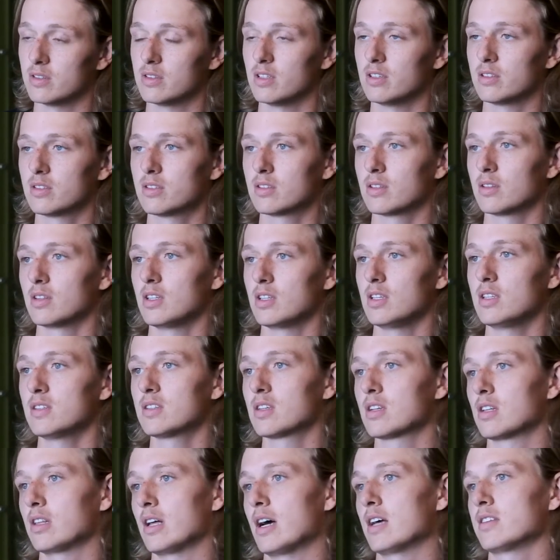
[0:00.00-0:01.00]
These
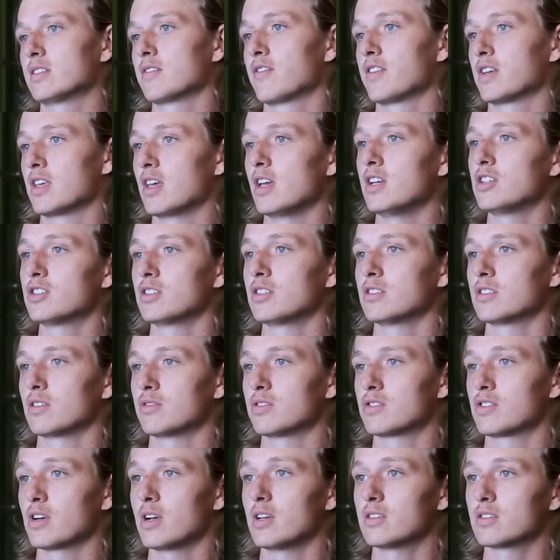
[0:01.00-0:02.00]
classifications of
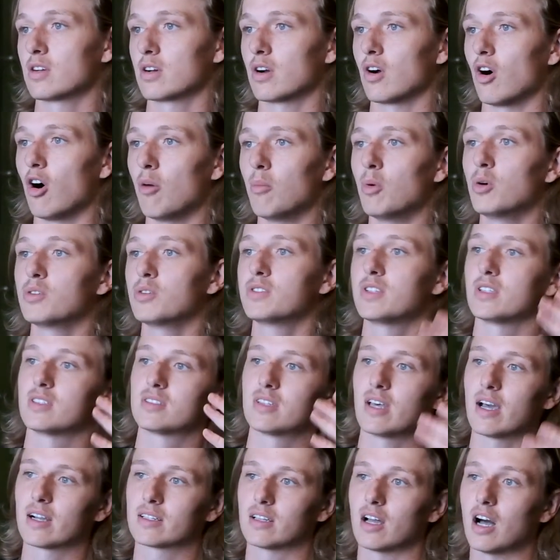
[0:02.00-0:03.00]
strains are almost
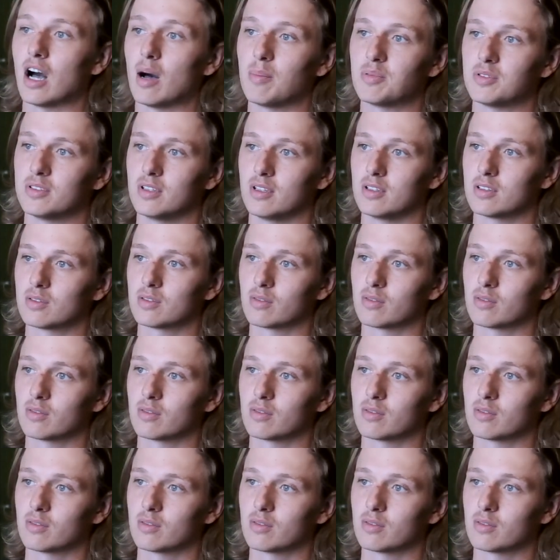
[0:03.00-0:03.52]
exact opposites,